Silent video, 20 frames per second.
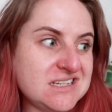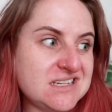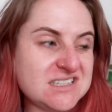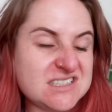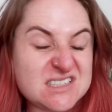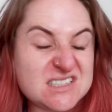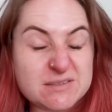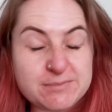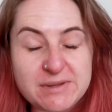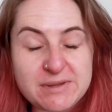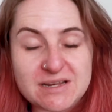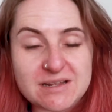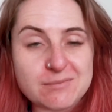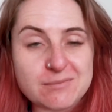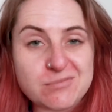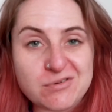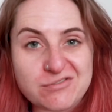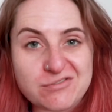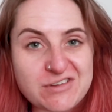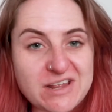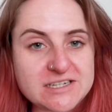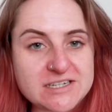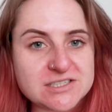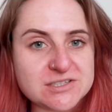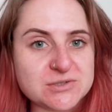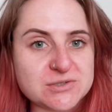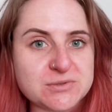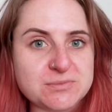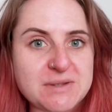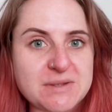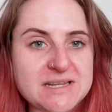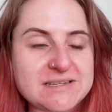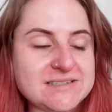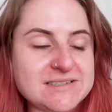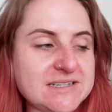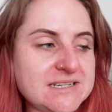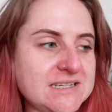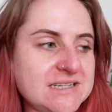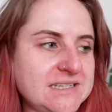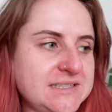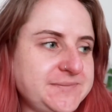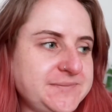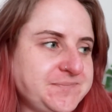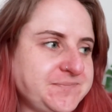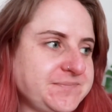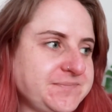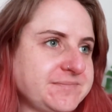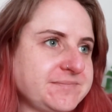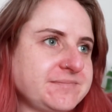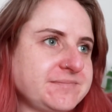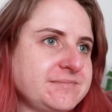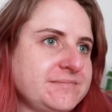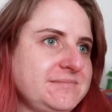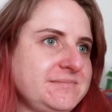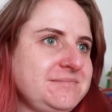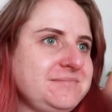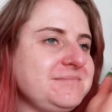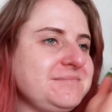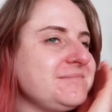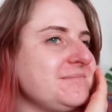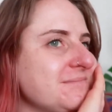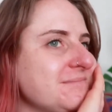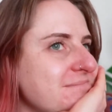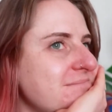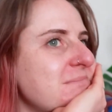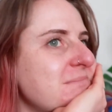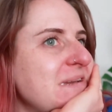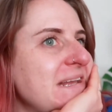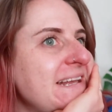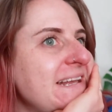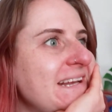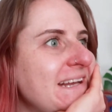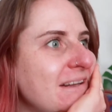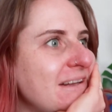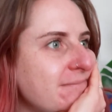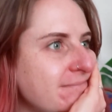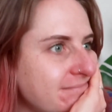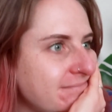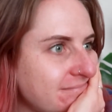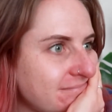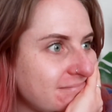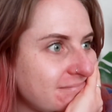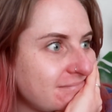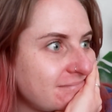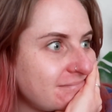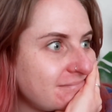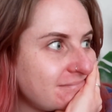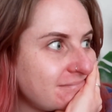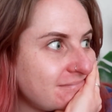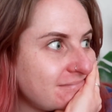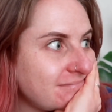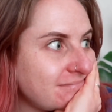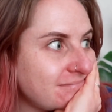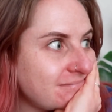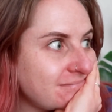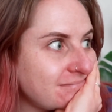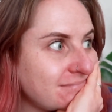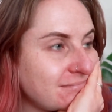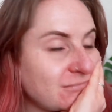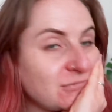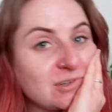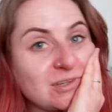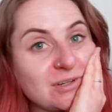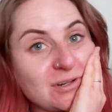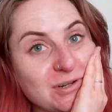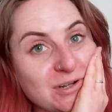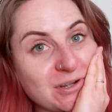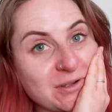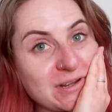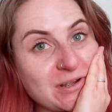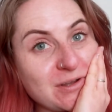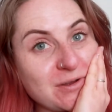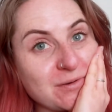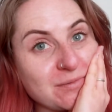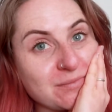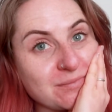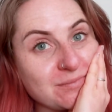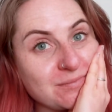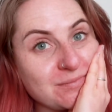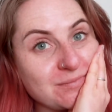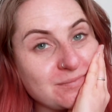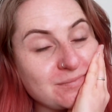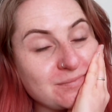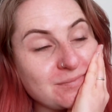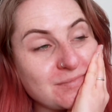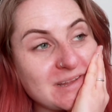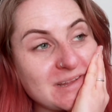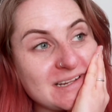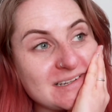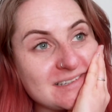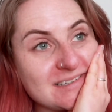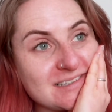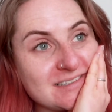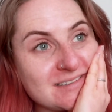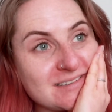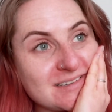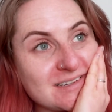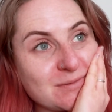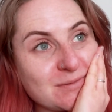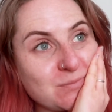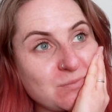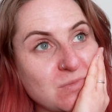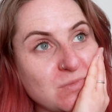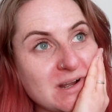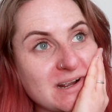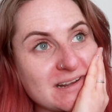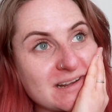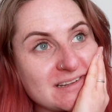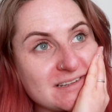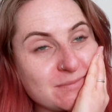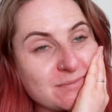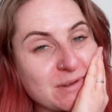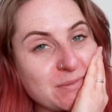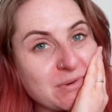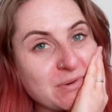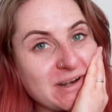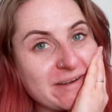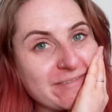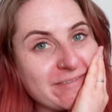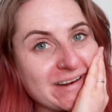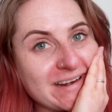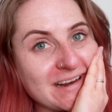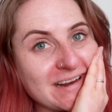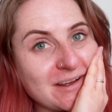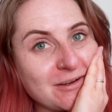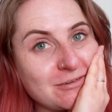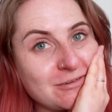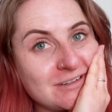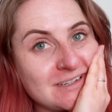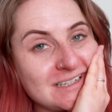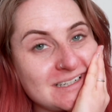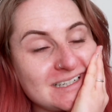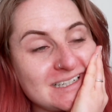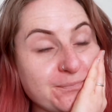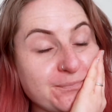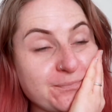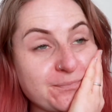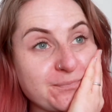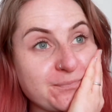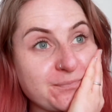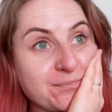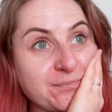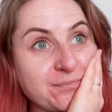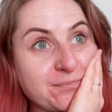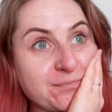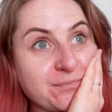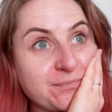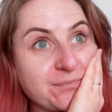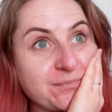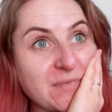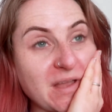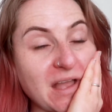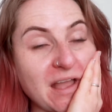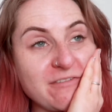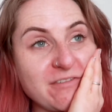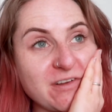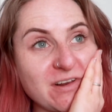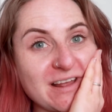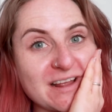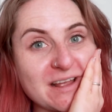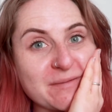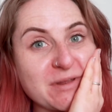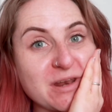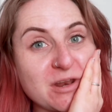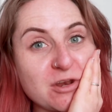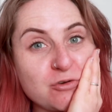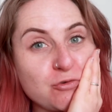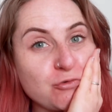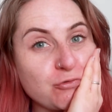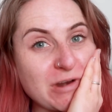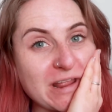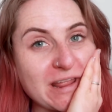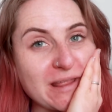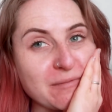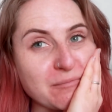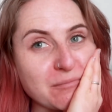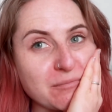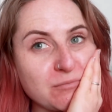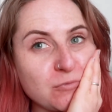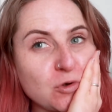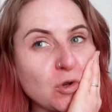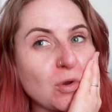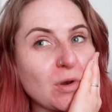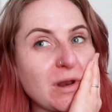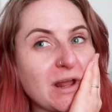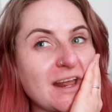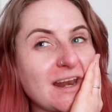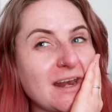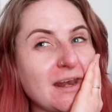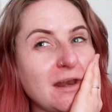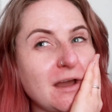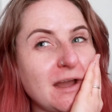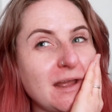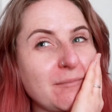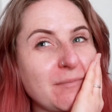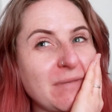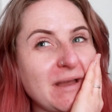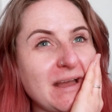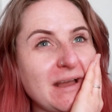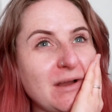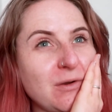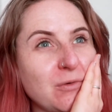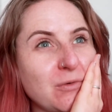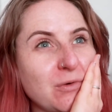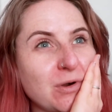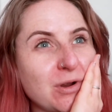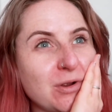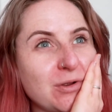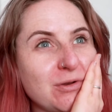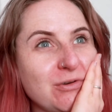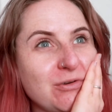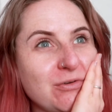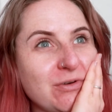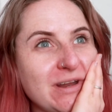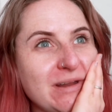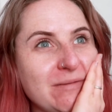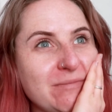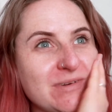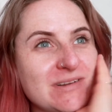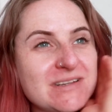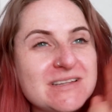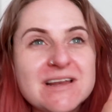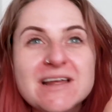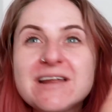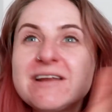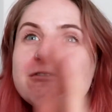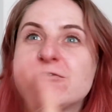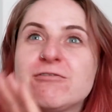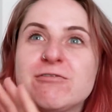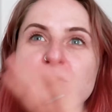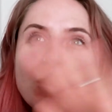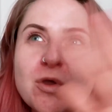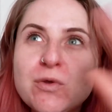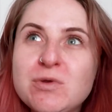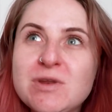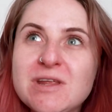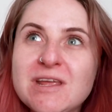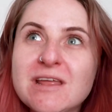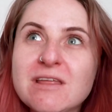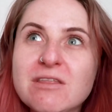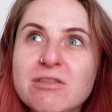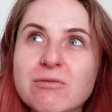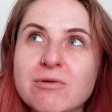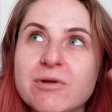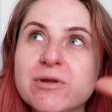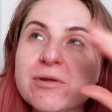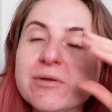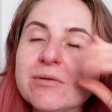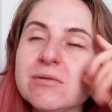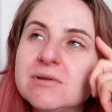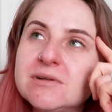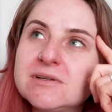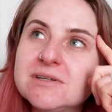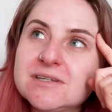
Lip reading: just to be like professional basically. But yeah, there's a lot going on. That's the workings of my brain right now. I feel like I'm in a dream, not like a nightmare or a good dream, just like floating through.